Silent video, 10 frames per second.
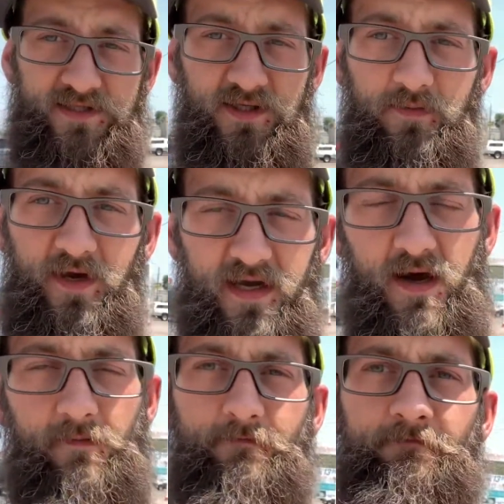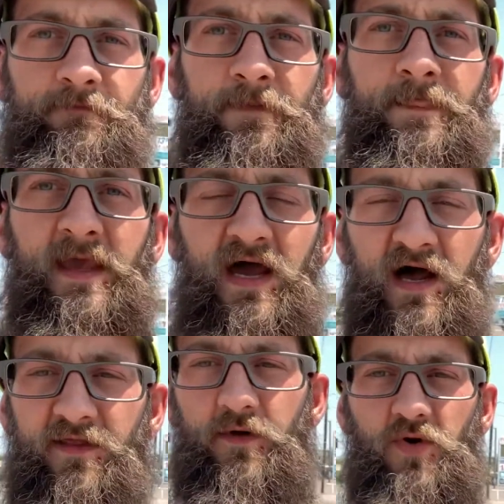to the pickup.
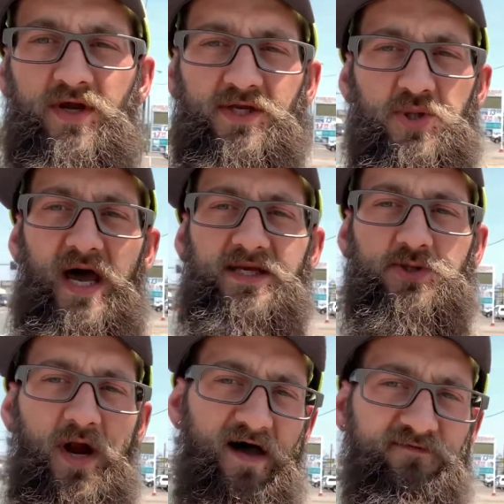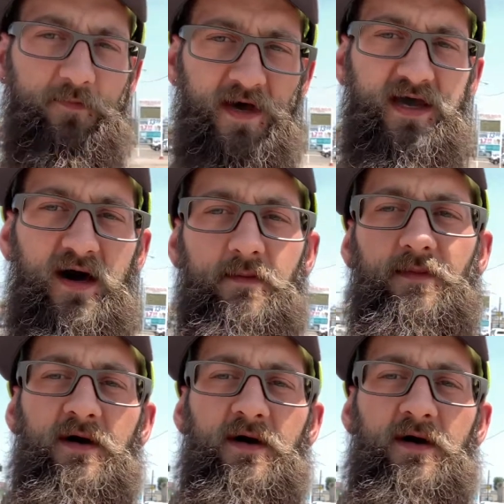Then we're gonna try to drive the pickup